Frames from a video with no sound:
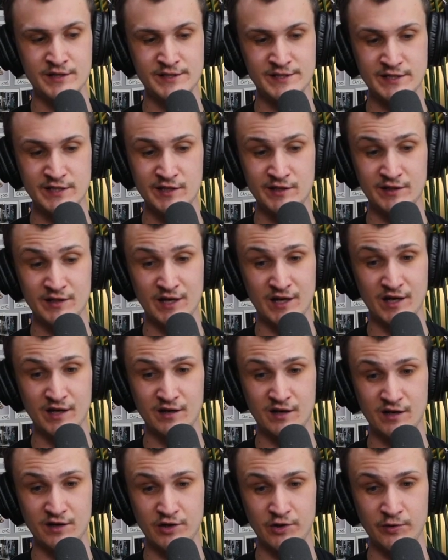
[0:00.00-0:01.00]
scene that
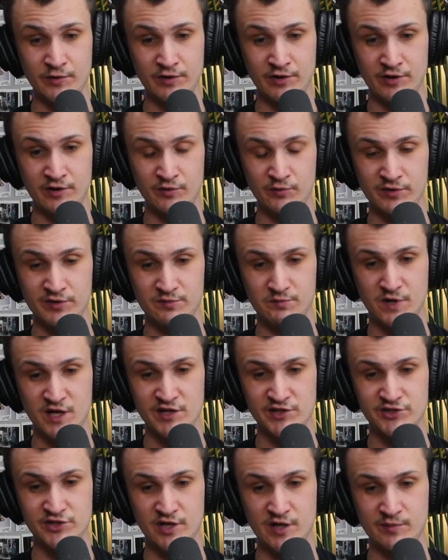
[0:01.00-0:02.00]
I got going on with
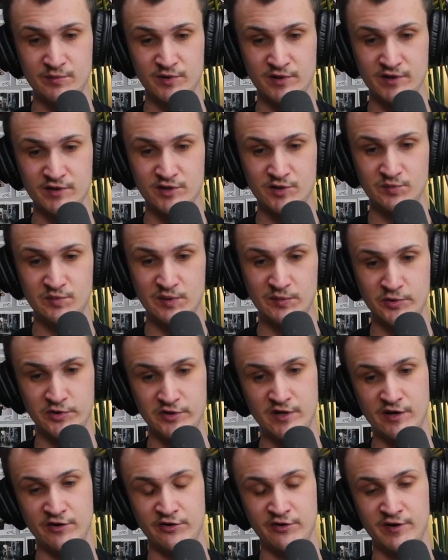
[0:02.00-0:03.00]
my shop and like the
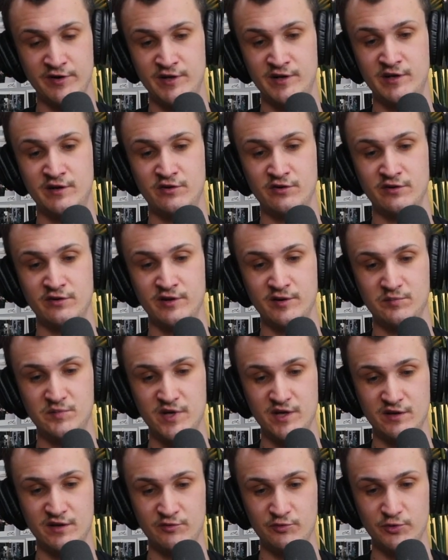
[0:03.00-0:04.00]
people that are in it are like
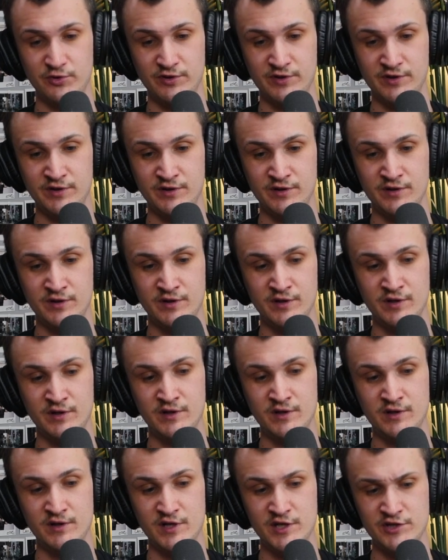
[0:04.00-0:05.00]
making really
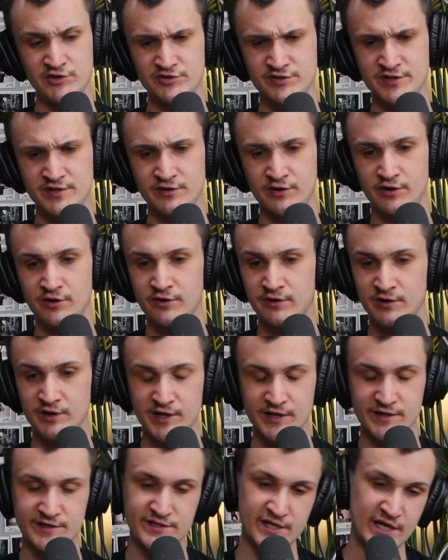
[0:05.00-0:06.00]
interesting art.
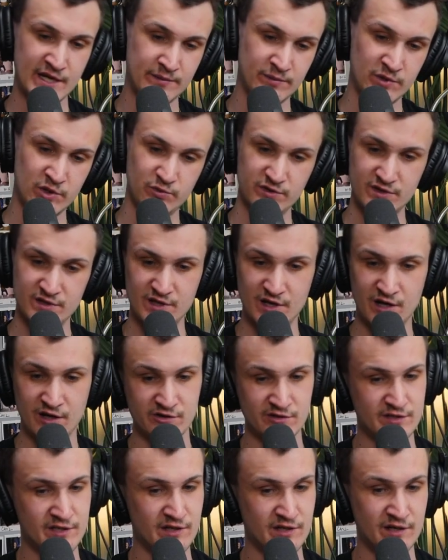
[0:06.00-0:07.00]
Like Sammy with a
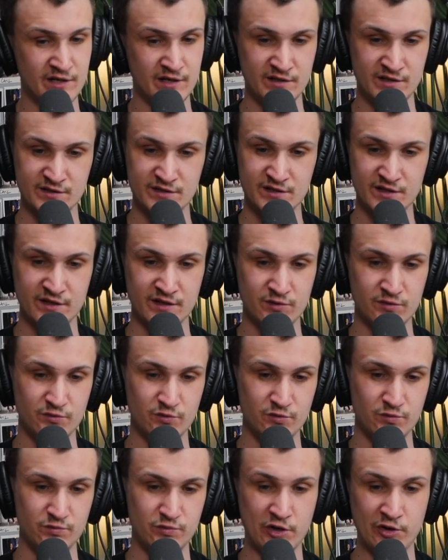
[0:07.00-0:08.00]
$, he's like
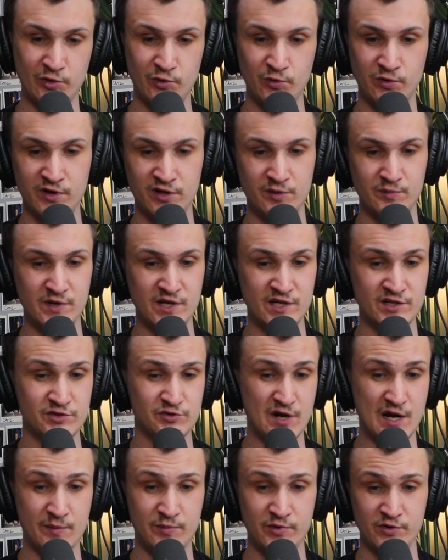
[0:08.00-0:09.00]
probably one of the
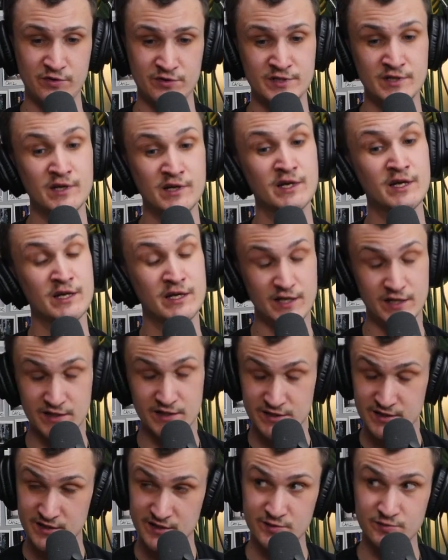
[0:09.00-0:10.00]
best rappers.
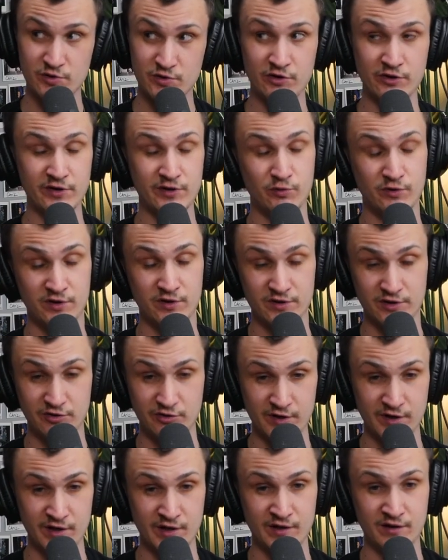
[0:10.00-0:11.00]
Izzy is probably one of the
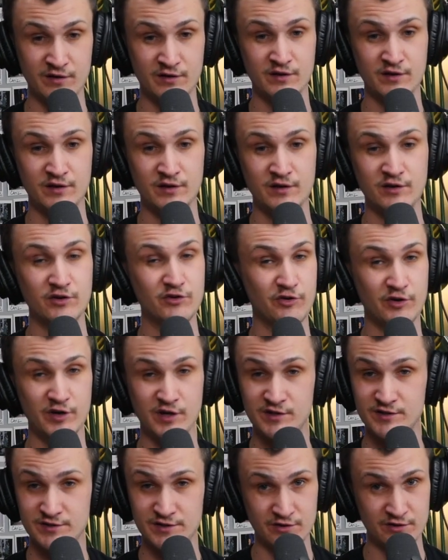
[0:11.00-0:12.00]

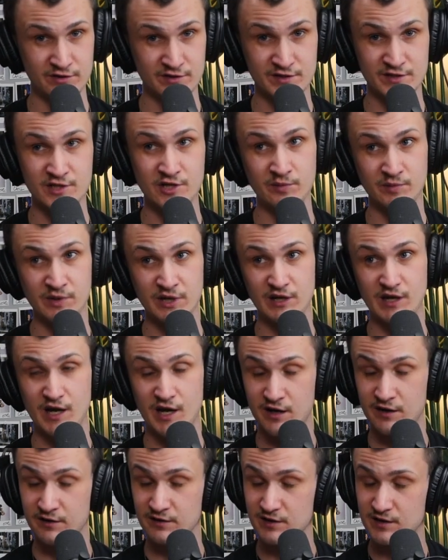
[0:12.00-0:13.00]
greatest artists coming
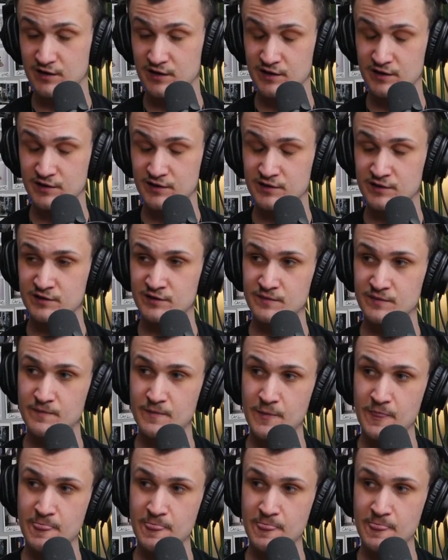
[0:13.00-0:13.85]
out of Connecticut.